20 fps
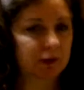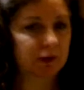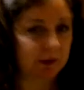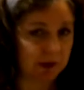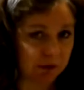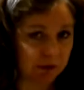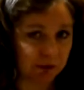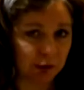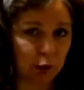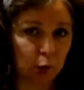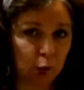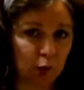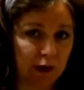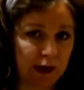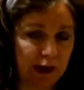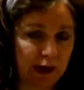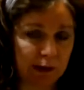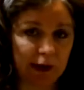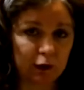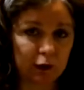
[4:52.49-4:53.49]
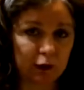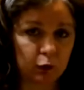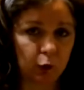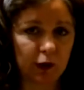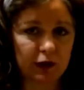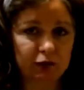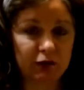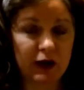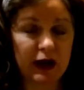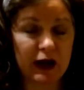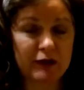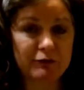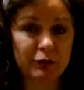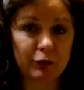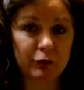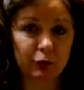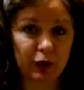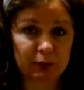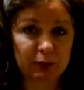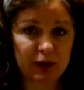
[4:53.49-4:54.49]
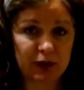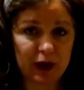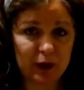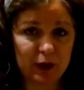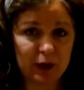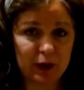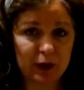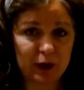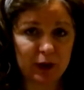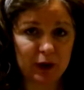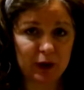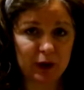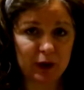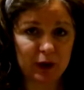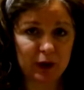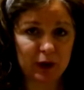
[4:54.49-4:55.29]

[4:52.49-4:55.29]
it's going to weigh like 25, 30 pounds.